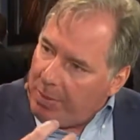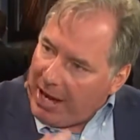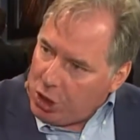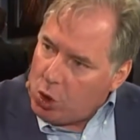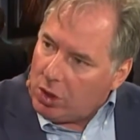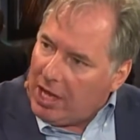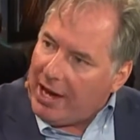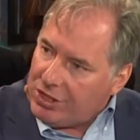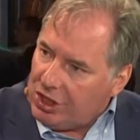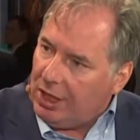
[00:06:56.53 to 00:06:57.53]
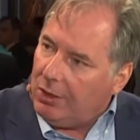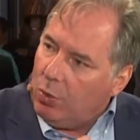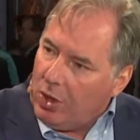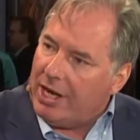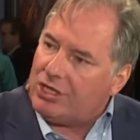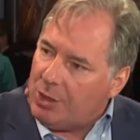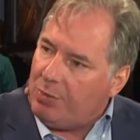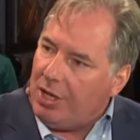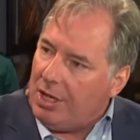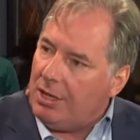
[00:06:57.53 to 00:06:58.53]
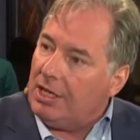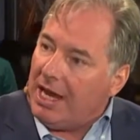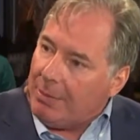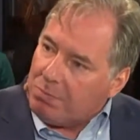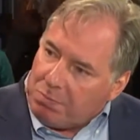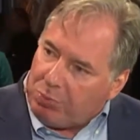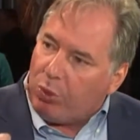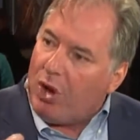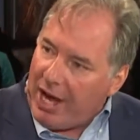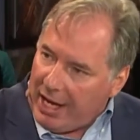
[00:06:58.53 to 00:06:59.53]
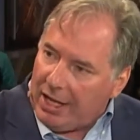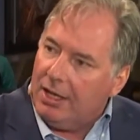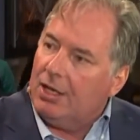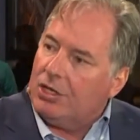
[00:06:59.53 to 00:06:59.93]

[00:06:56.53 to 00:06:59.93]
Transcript: by utilizing what SAP can bring